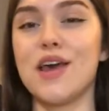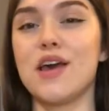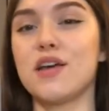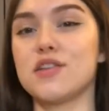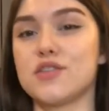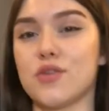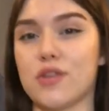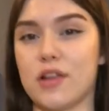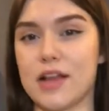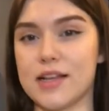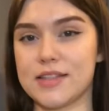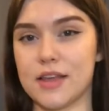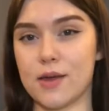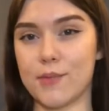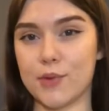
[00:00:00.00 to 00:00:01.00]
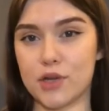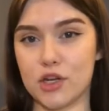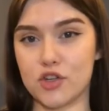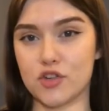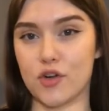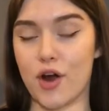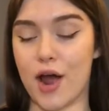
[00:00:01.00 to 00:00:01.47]
So the last thing I'm gonna
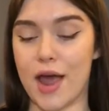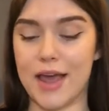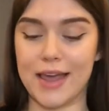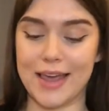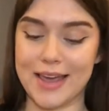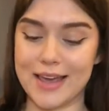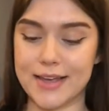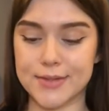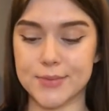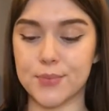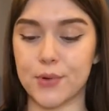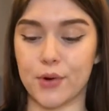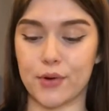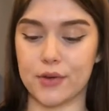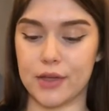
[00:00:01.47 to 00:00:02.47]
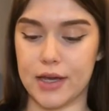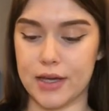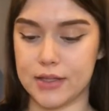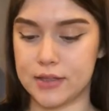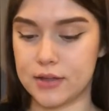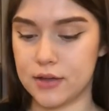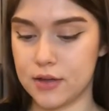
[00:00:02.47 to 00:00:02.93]
try is
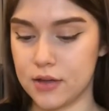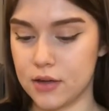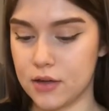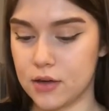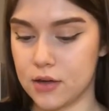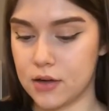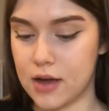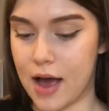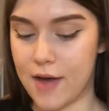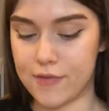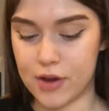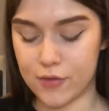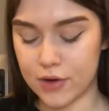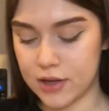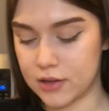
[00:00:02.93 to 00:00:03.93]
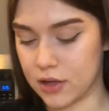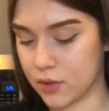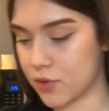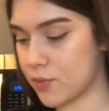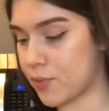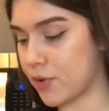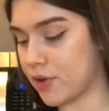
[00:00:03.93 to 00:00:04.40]
perlite. I've never had luck
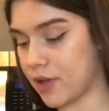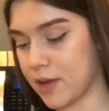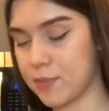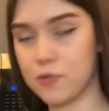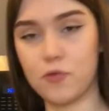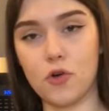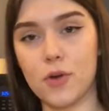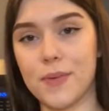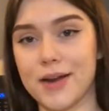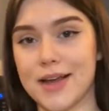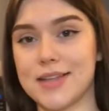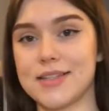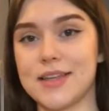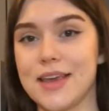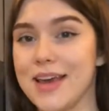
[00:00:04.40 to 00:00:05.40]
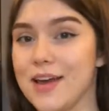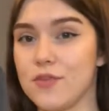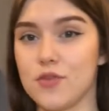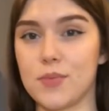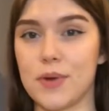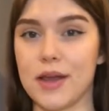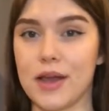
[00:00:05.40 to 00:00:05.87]
with perlite before, but I see
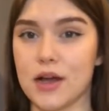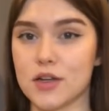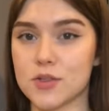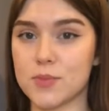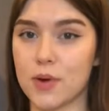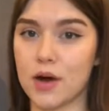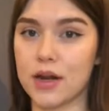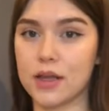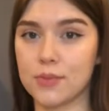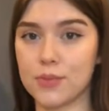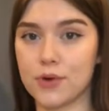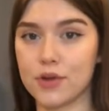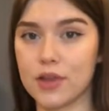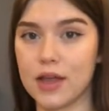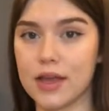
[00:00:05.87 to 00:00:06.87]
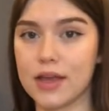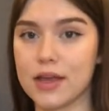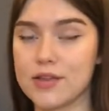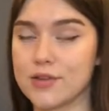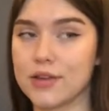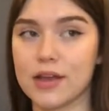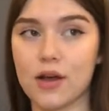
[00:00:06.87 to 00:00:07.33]
everybody else potting perlite
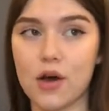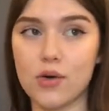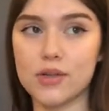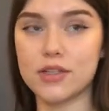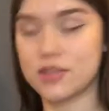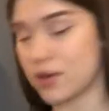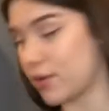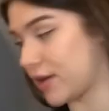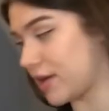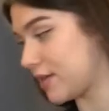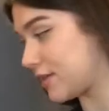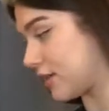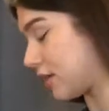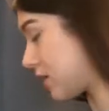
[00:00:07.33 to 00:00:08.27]
and they're like, oh, it's so easy.